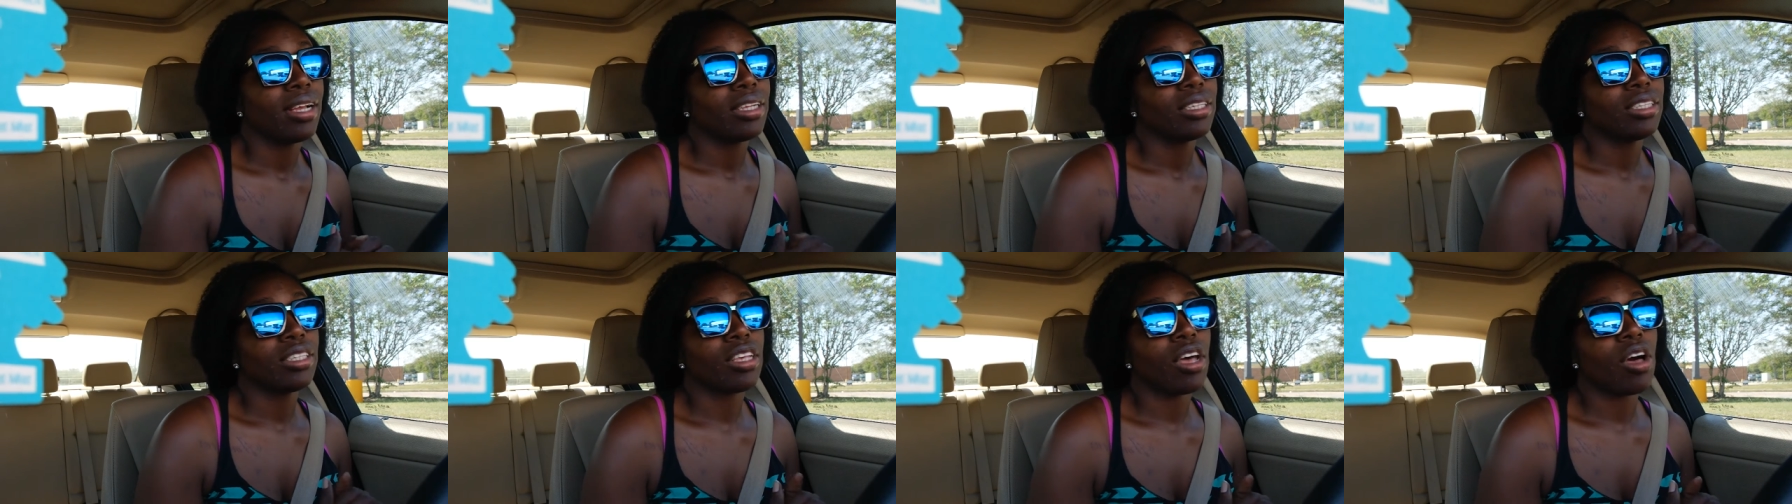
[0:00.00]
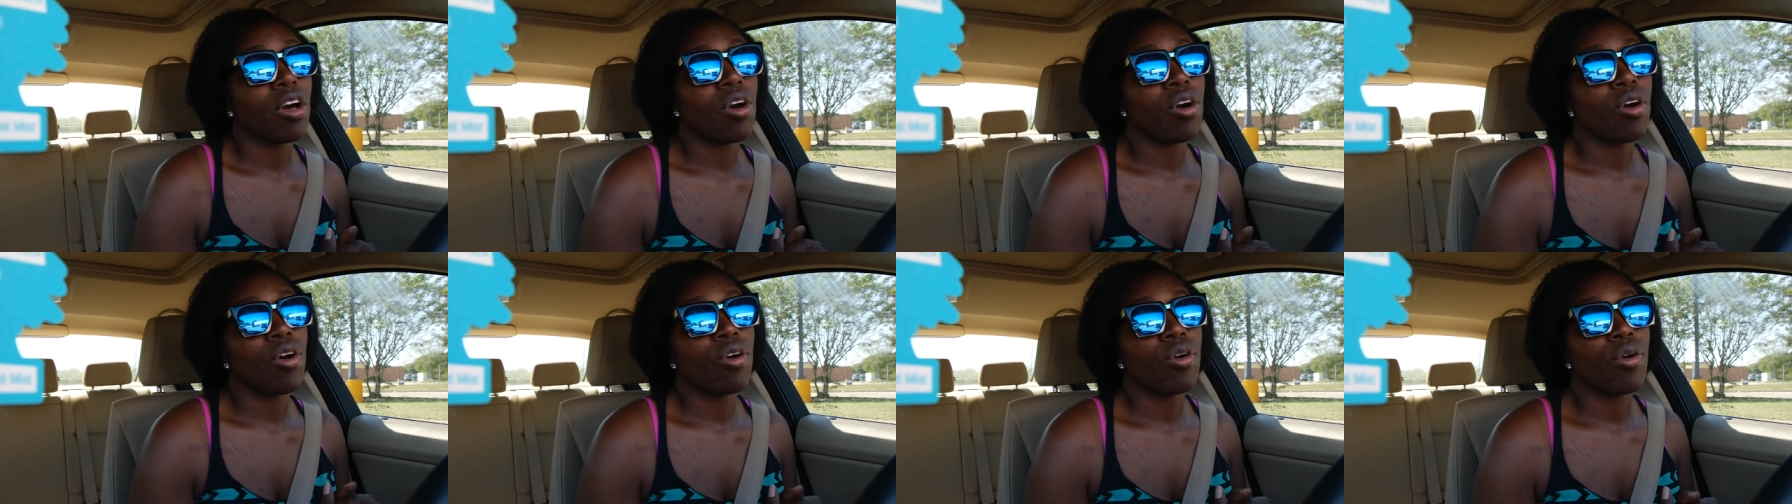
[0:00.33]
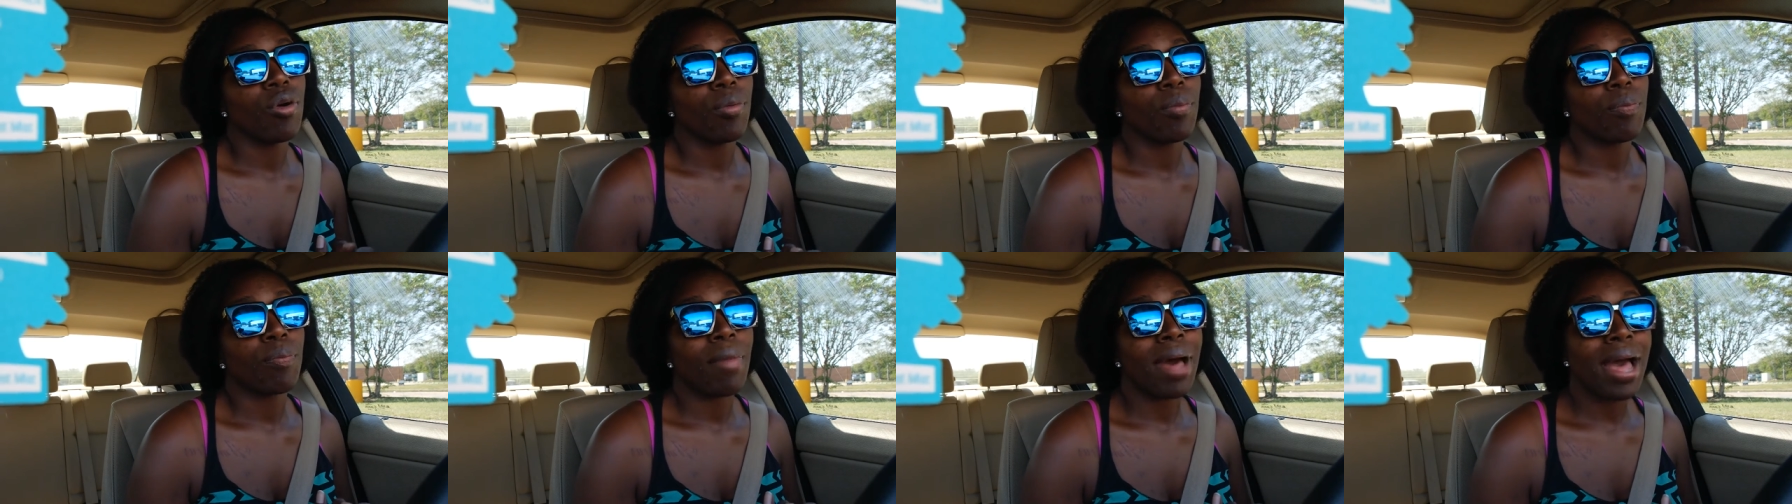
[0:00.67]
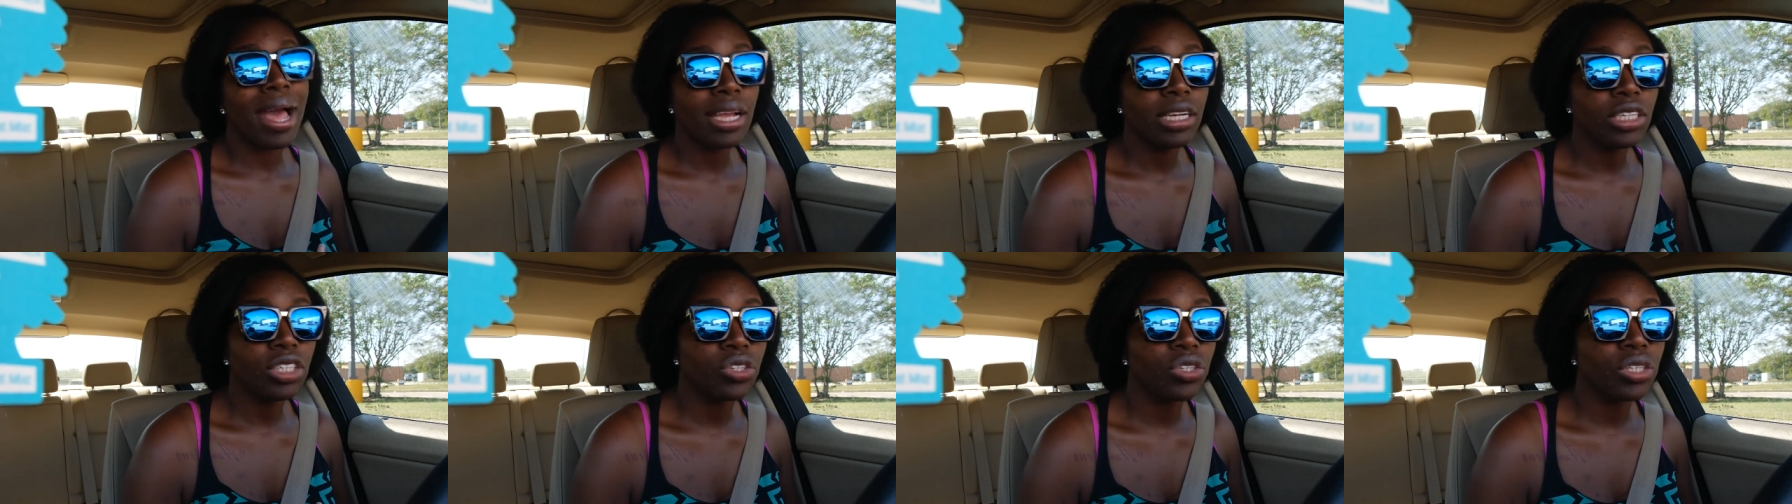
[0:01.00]
So,
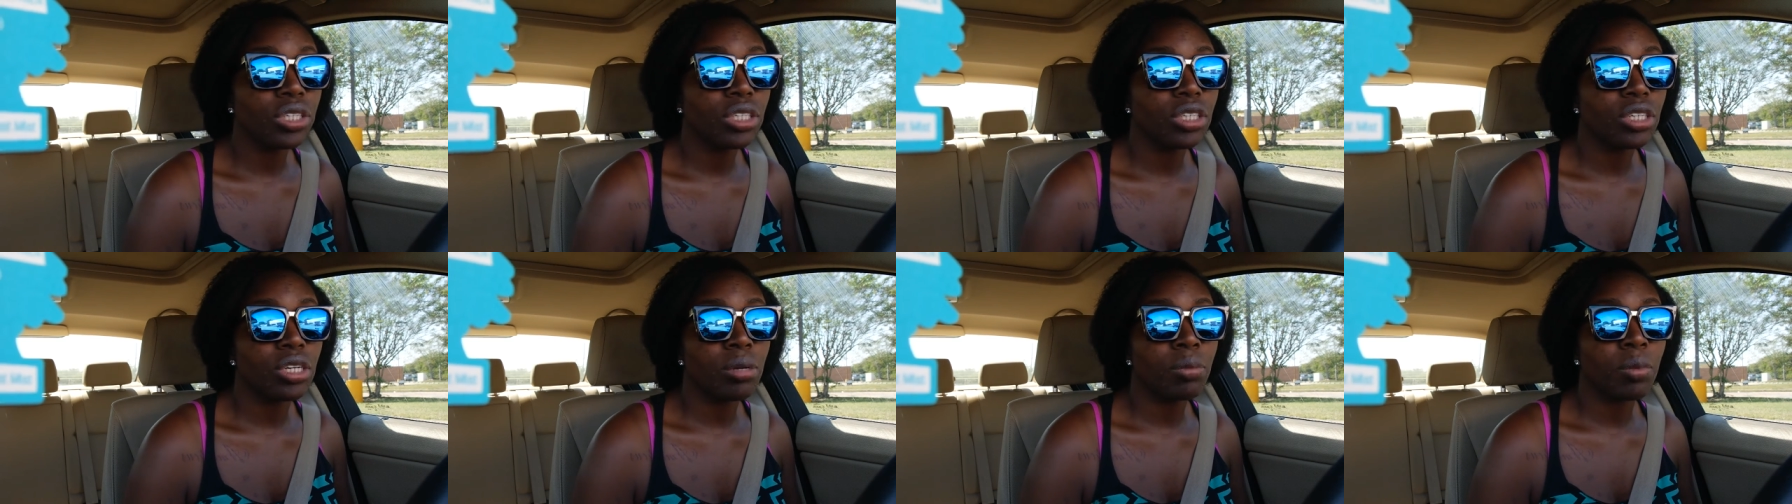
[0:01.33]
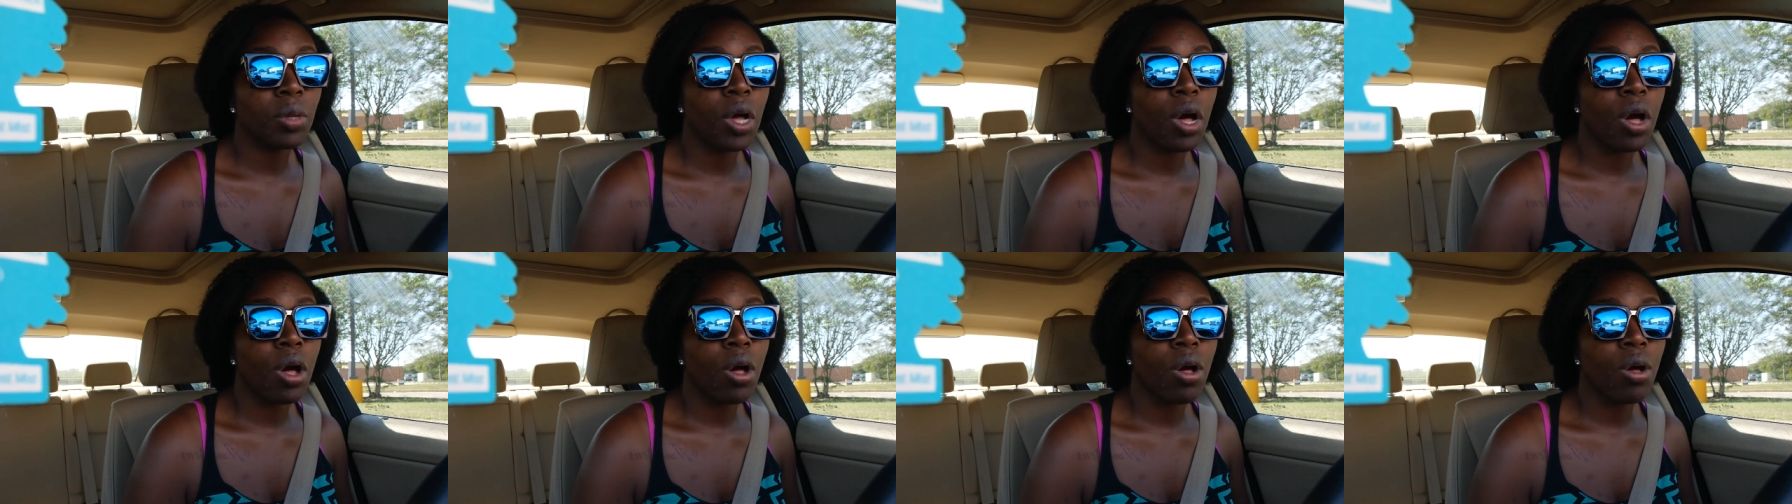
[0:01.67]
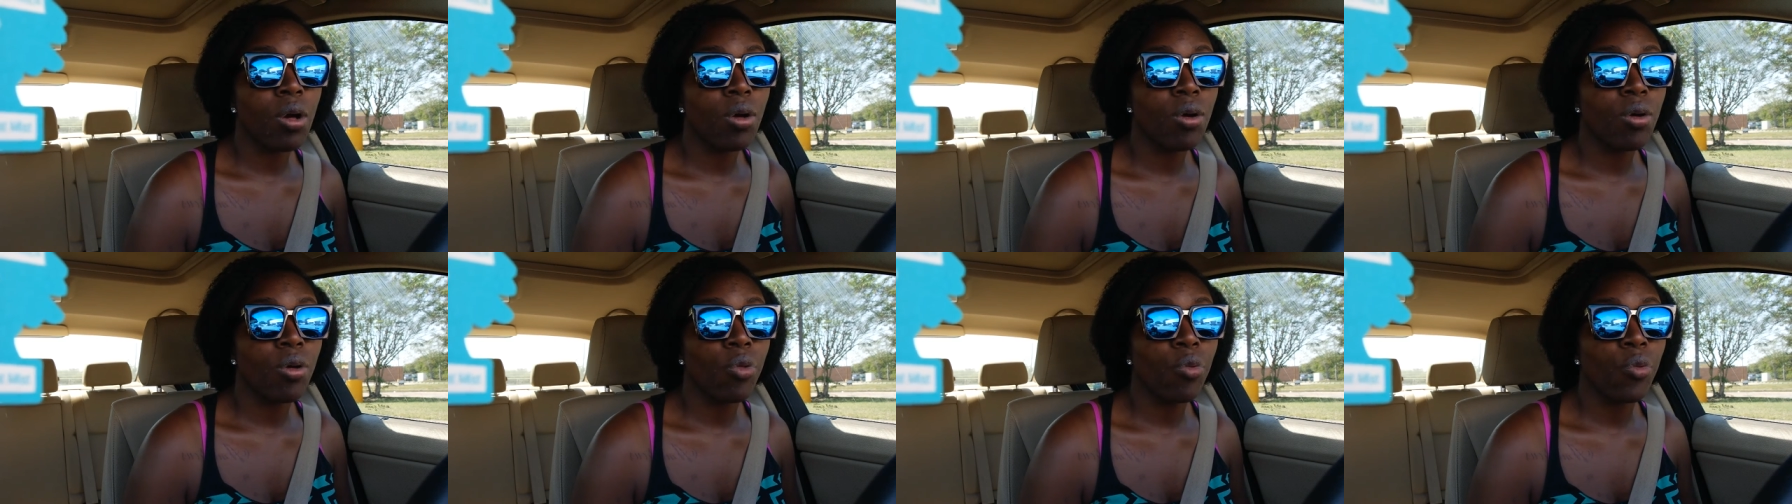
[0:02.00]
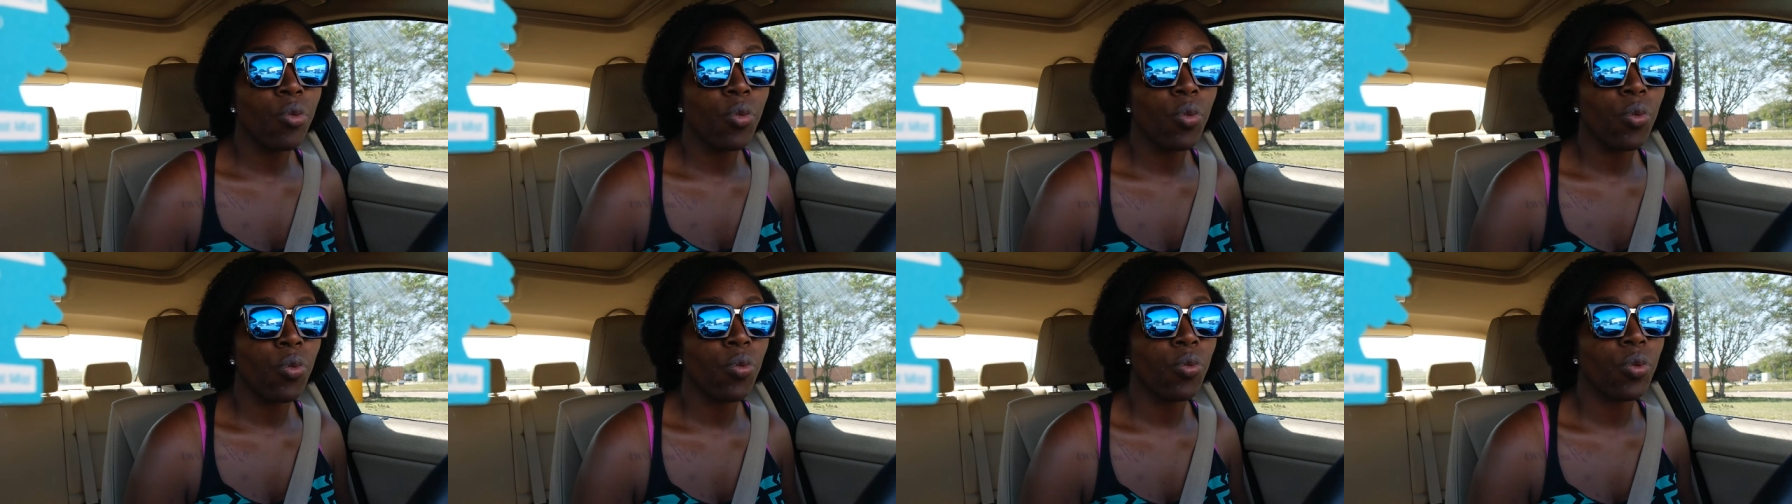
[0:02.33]
my short term goal
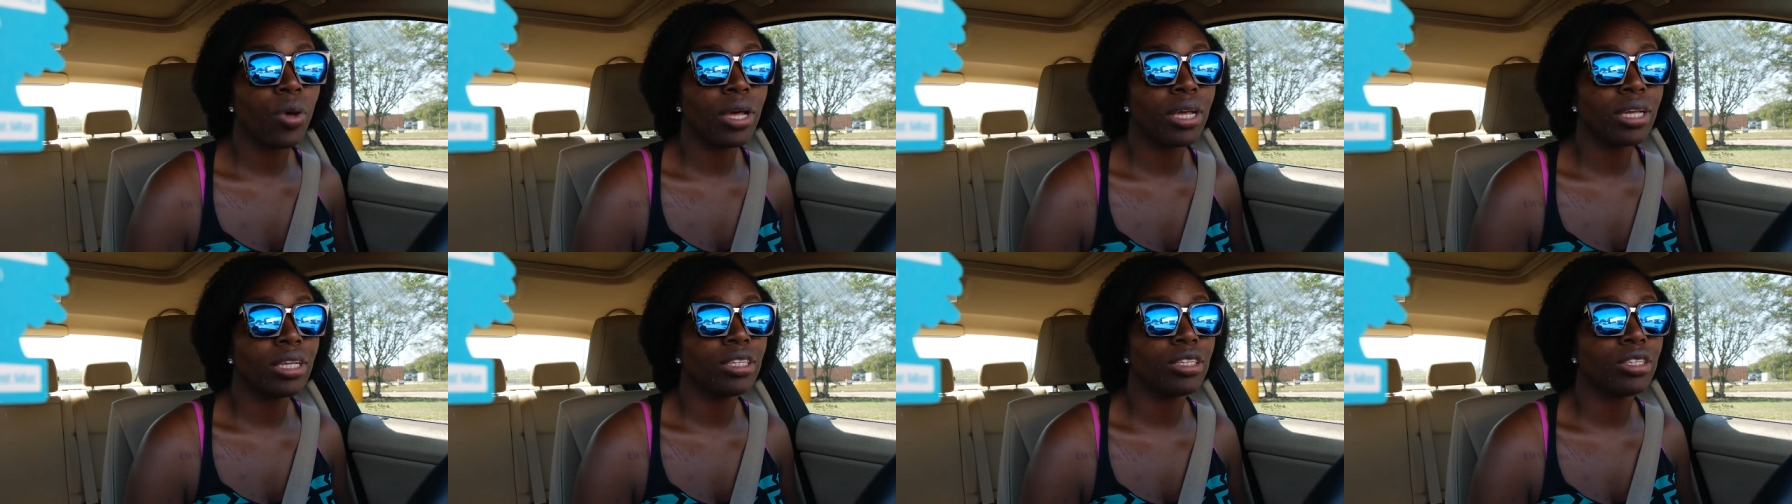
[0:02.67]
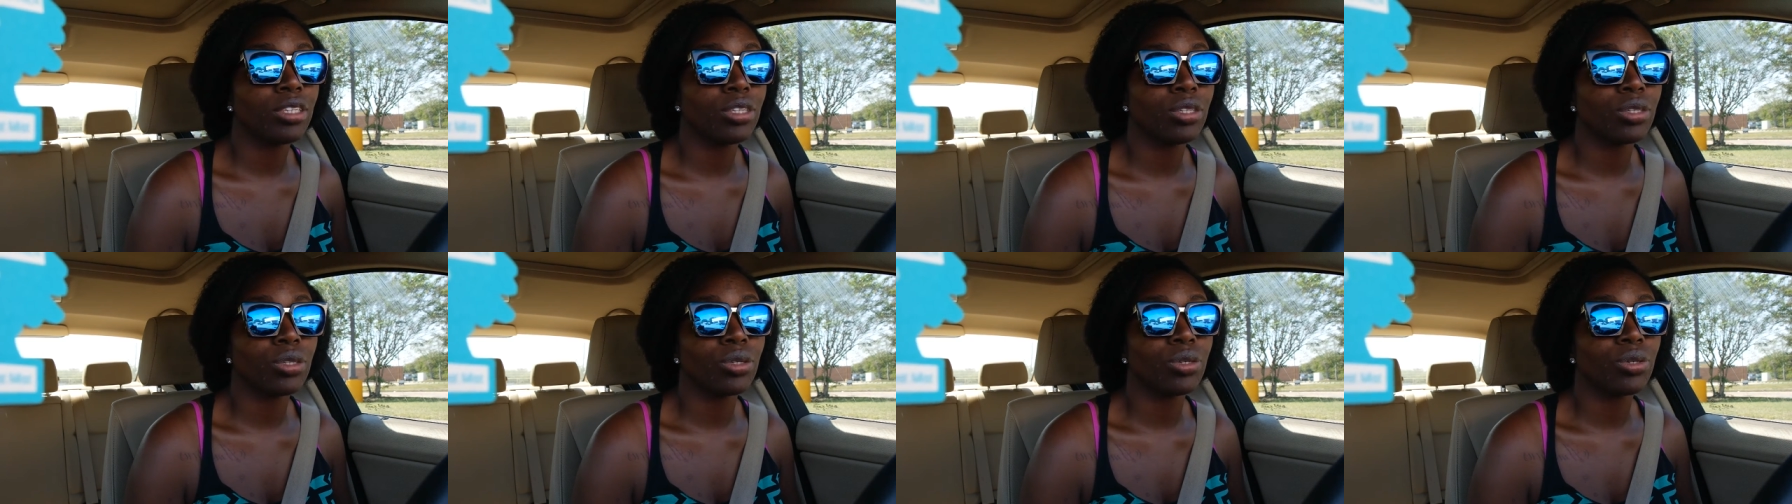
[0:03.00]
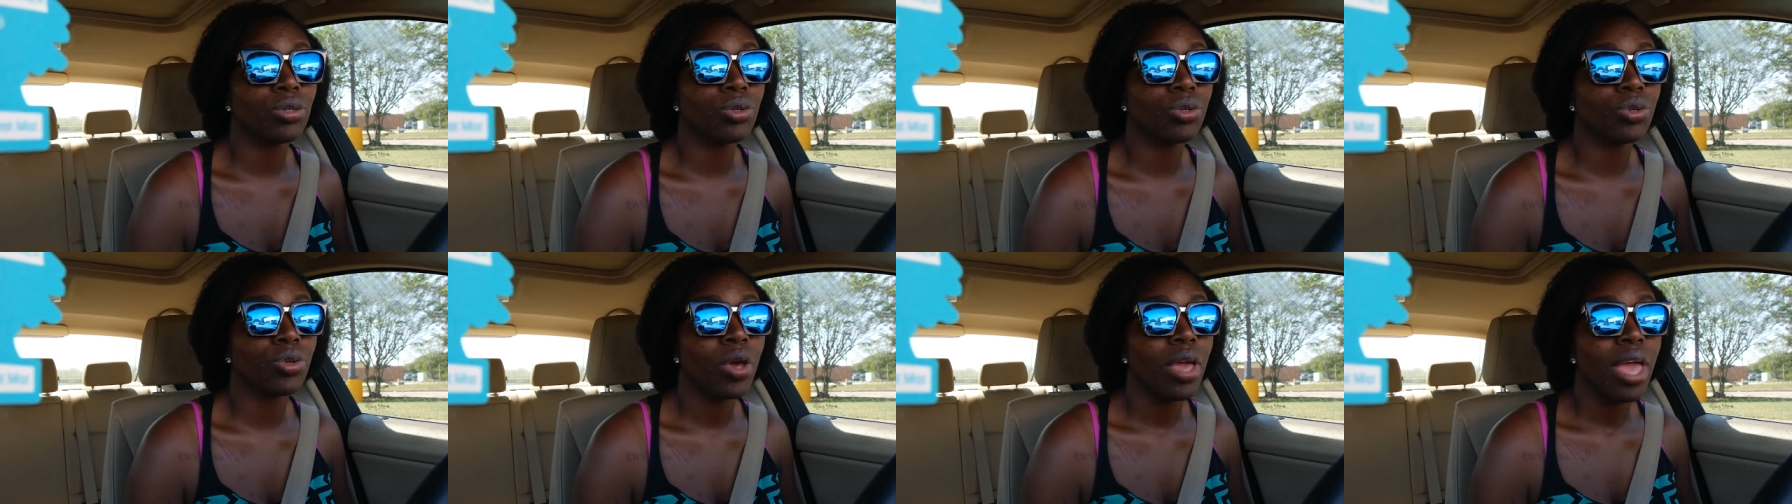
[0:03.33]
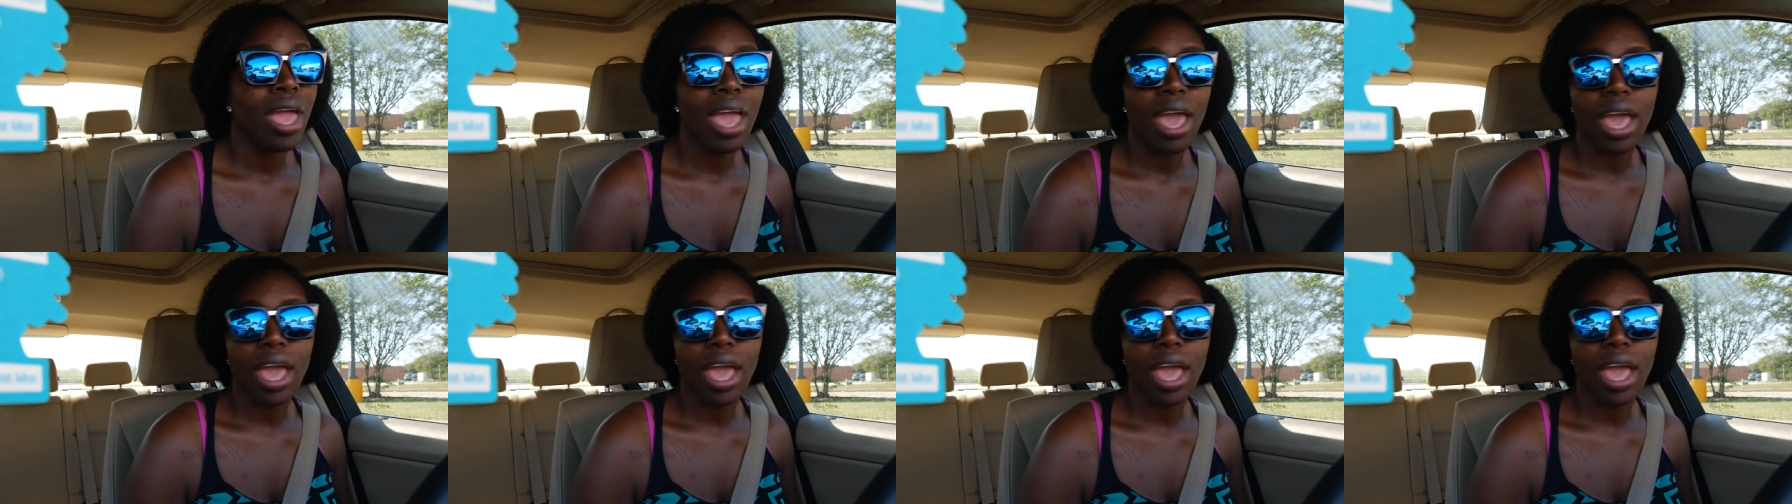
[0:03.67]
was to,